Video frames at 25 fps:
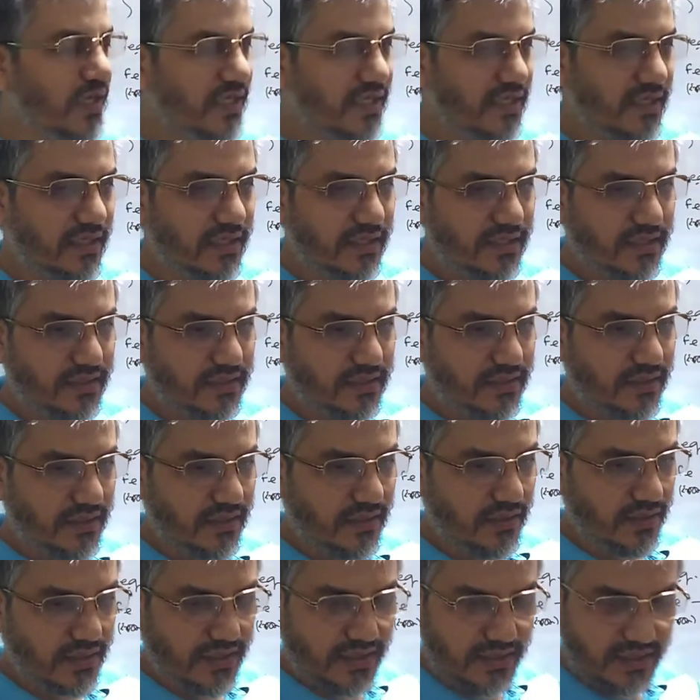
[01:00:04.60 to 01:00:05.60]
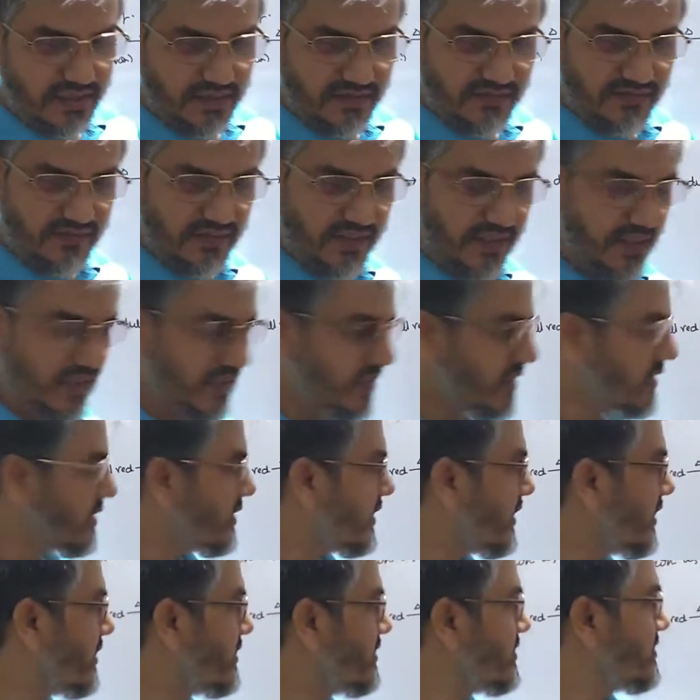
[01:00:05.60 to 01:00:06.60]
changes to white color. On
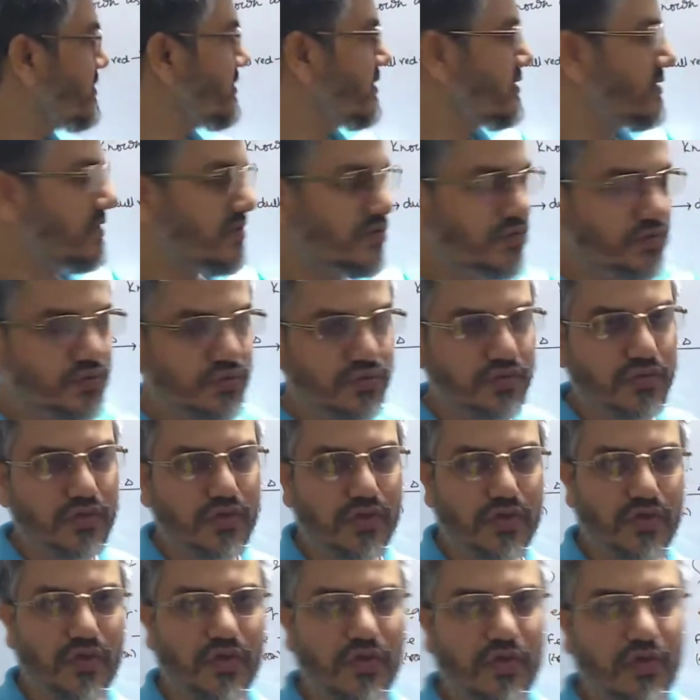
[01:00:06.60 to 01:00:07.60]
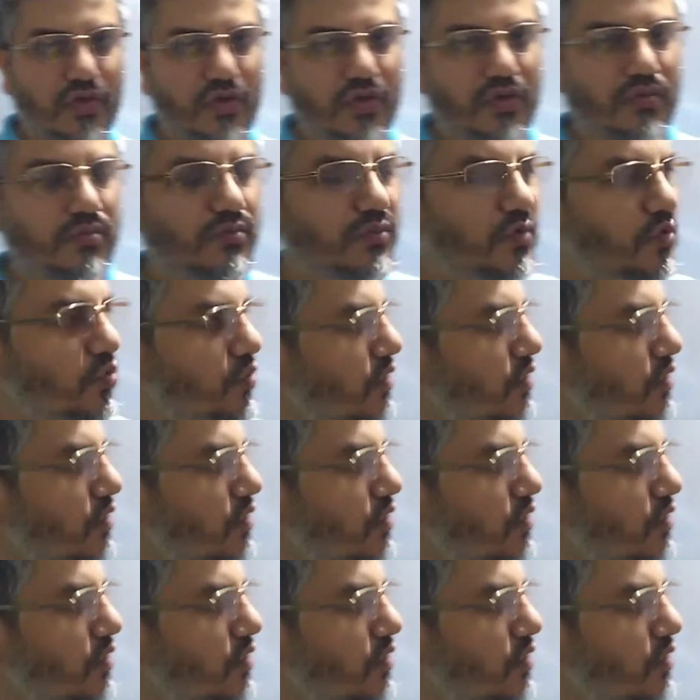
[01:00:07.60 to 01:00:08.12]
heating again, and this changes to